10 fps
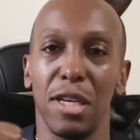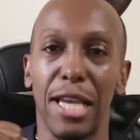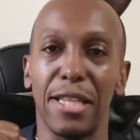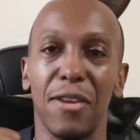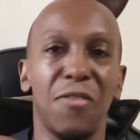
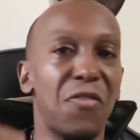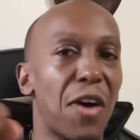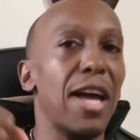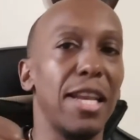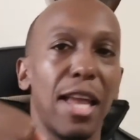and they
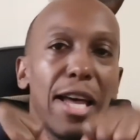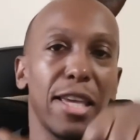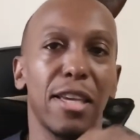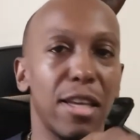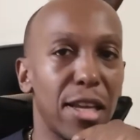fight
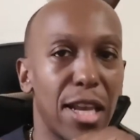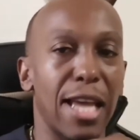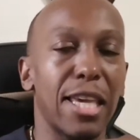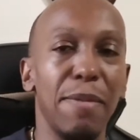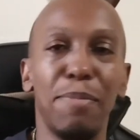like
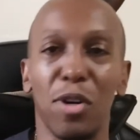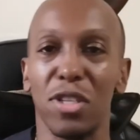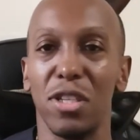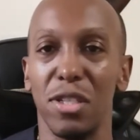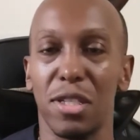
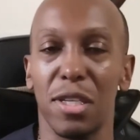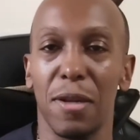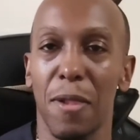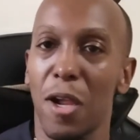kickboxers.